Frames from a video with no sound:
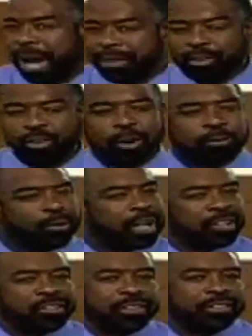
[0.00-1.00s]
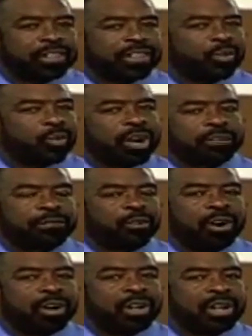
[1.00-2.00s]
by the corporations that they work
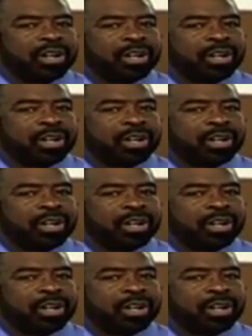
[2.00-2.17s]
for.